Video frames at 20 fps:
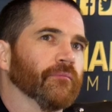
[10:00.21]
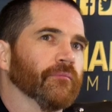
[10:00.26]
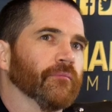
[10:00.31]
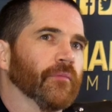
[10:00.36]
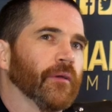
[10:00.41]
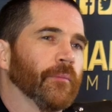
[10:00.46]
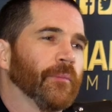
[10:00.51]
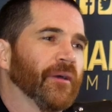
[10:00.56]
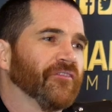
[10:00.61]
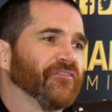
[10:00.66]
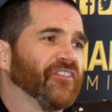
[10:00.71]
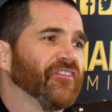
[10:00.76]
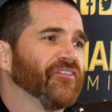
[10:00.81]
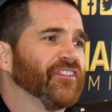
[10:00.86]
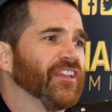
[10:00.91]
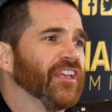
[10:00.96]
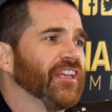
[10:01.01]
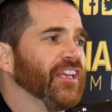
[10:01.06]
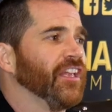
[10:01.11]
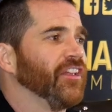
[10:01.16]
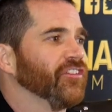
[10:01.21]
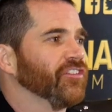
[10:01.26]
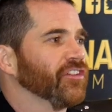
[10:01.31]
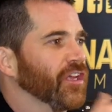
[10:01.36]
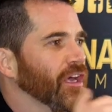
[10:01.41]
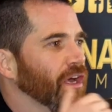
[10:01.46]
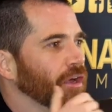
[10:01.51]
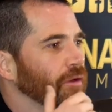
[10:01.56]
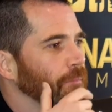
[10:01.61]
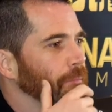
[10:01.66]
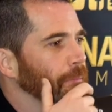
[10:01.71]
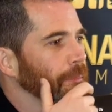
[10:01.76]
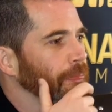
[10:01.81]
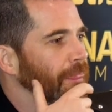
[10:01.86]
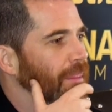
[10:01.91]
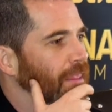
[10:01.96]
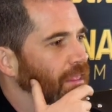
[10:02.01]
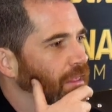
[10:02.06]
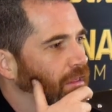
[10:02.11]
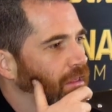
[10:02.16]
about 15 years ago
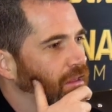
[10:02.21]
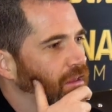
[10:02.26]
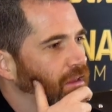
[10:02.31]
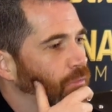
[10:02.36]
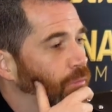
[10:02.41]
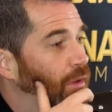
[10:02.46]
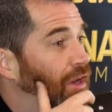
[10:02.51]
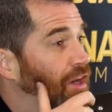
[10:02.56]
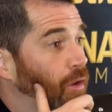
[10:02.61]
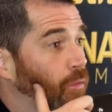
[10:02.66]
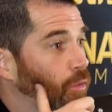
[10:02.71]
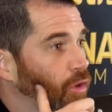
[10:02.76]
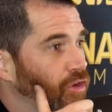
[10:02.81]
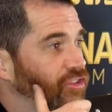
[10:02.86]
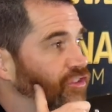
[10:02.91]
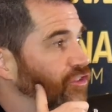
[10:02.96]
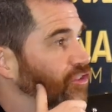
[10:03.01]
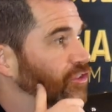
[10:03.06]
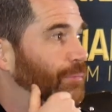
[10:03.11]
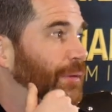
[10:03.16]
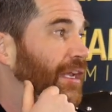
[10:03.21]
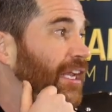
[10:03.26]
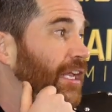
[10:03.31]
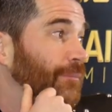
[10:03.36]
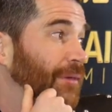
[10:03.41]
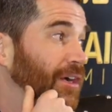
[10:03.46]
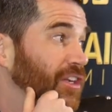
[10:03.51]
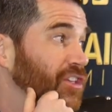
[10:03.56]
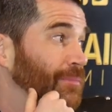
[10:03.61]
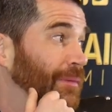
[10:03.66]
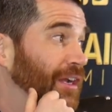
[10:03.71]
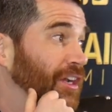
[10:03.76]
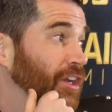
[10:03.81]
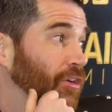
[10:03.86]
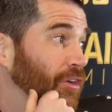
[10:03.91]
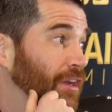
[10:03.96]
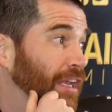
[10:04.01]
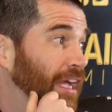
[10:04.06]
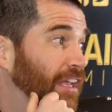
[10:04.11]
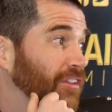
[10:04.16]
when I wasn't spending much money
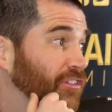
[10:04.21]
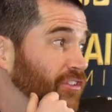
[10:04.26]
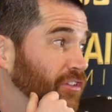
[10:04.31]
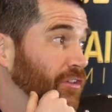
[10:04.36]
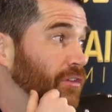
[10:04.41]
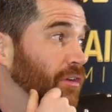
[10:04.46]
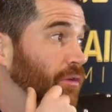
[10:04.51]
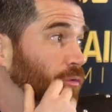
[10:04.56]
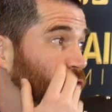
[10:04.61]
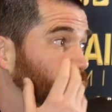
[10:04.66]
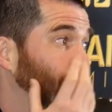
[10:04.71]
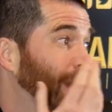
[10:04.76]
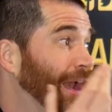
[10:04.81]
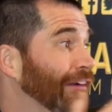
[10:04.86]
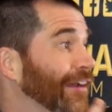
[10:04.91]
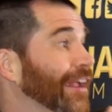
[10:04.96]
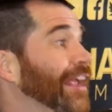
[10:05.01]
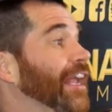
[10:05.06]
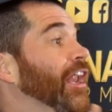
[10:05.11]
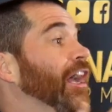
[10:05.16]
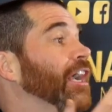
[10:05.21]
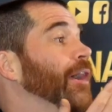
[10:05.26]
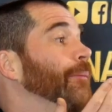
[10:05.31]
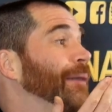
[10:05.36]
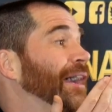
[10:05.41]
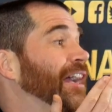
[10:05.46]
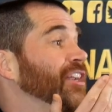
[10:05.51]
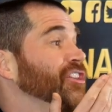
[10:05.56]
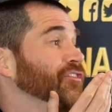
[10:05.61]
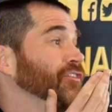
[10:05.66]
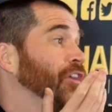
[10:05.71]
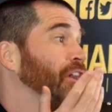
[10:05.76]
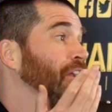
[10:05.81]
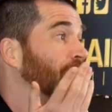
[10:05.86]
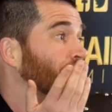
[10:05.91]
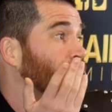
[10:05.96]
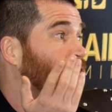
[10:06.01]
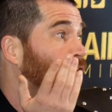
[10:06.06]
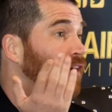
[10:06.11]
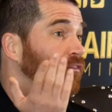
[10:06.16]
on ads and I was wearing it like a badge of
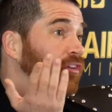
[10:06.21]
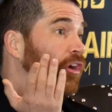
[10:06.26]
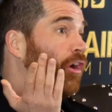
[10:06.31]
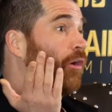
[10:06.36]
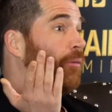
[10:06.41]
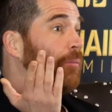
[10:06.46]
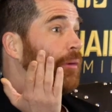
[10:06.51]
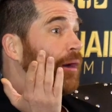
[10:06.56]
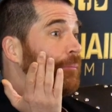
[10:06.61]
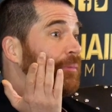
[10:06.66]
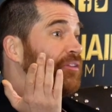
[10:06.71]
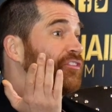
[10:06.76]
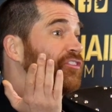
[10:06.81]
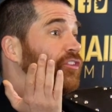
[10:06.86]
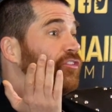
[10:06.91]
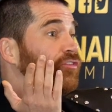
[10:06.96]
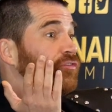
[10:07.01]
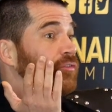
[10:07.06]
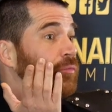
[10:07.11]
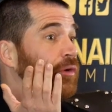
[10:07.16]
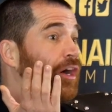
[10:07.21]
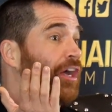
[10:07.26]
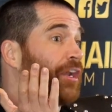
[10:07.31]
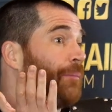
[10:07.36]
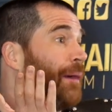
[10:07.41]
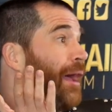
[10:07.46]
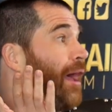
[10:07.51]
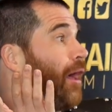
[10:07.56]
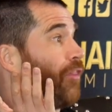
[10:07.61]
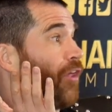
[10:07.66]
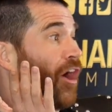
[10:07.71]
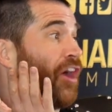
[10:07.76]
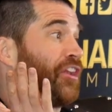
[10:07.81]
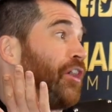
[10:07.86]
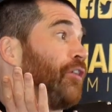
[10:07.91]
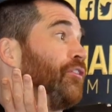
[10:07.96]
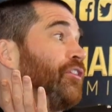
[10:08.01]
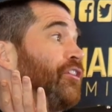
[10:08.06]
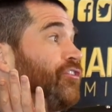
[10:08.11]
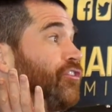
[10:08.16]
honor. I've got all my business from word of mouth. I
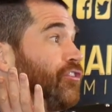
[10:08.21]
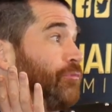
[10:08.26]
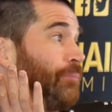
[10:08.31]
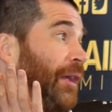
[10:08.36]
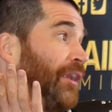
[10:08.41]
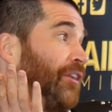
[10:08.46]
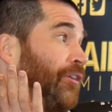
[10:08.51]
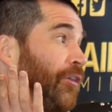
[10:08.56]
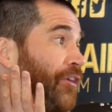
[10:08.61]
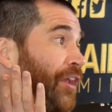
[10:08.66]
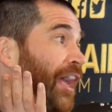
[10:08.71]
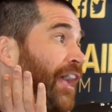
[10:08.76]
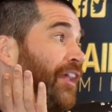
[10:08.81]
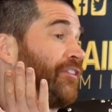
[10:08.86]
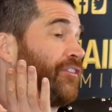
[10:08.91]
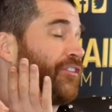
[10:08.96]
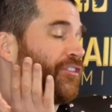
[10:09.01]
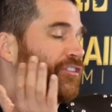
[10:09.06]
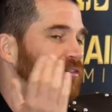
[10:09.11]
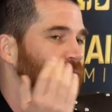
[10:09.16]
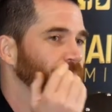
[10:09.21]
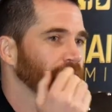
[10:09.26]
don't need to spend on ads.